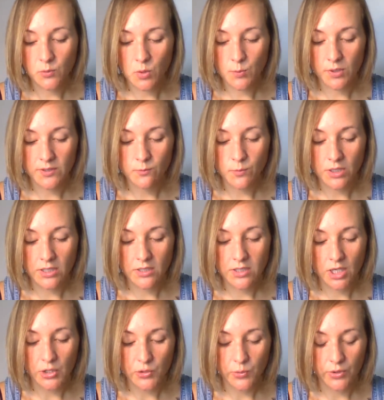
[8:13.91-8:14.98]
we must be in
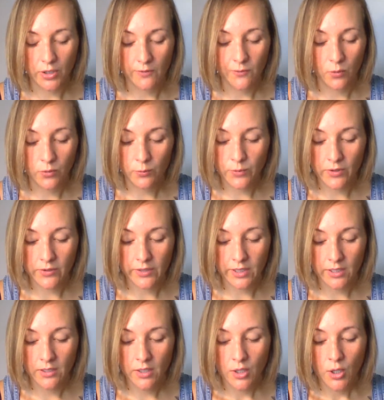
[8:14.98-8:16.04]
touch with our
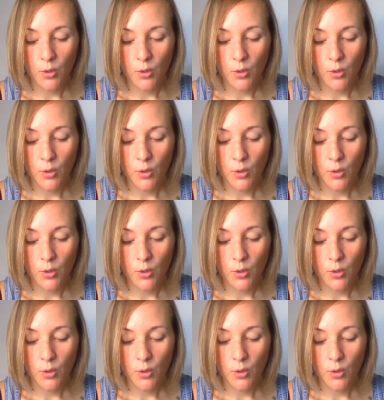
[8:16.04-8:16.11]
vulnerability,